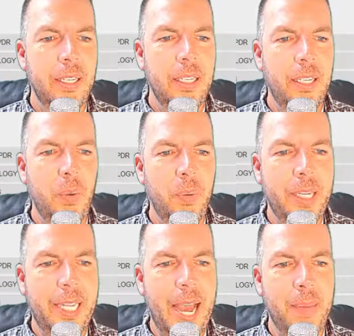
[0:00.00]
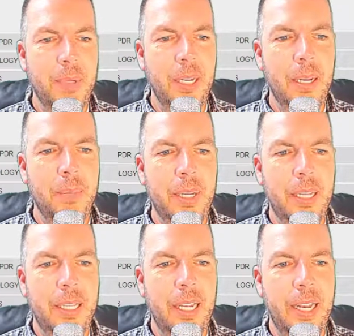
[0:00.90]
You know, we gapped up
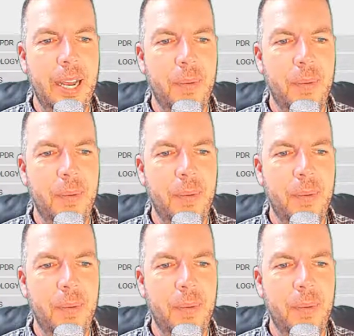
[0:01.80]
and then had a